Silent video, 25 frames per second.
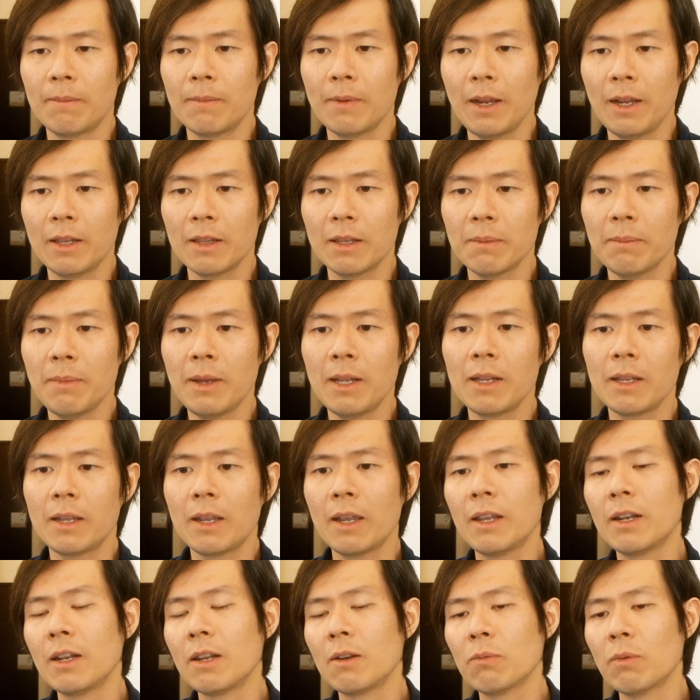and the
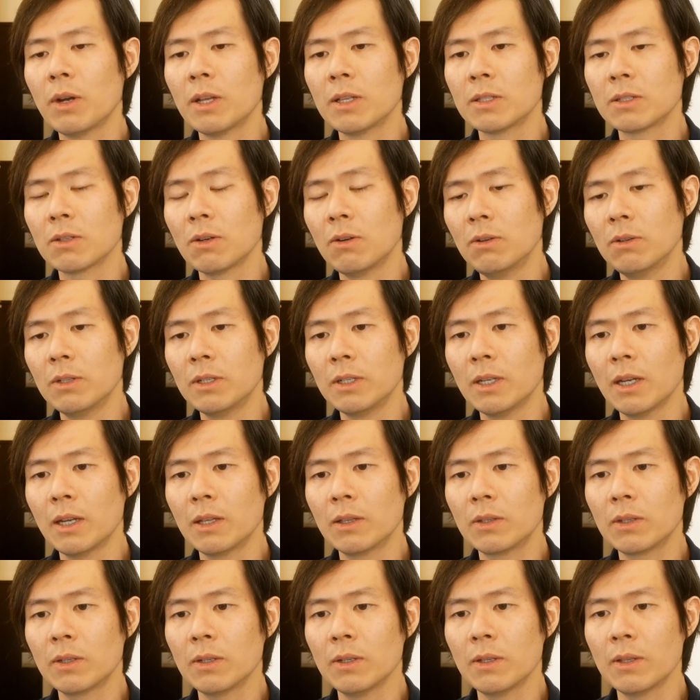medicated ones only
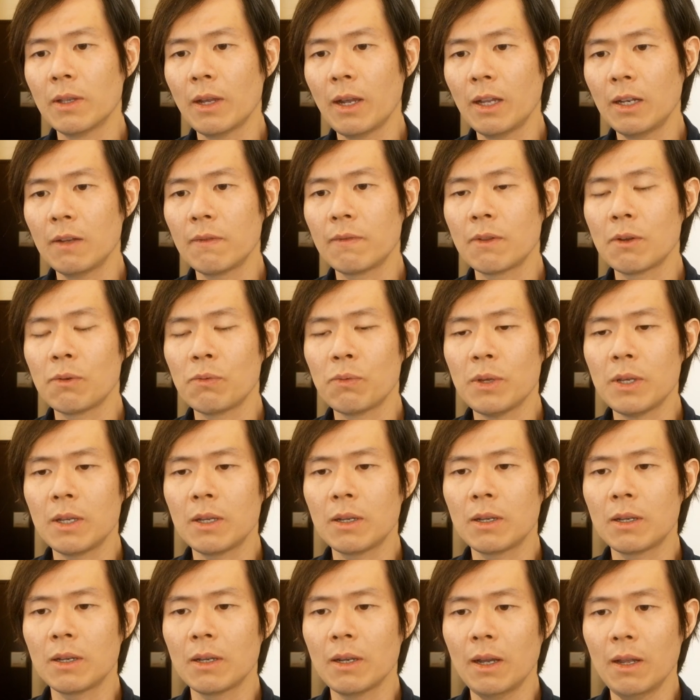until the end of the
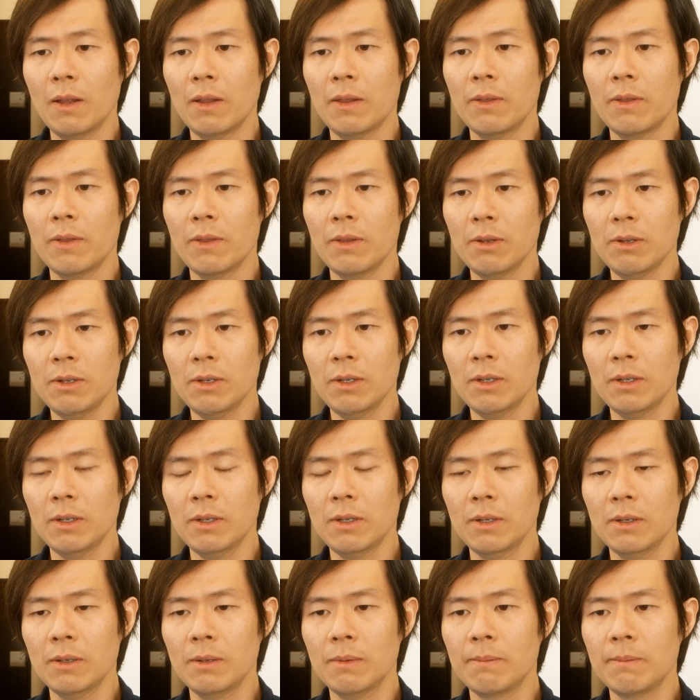week, and the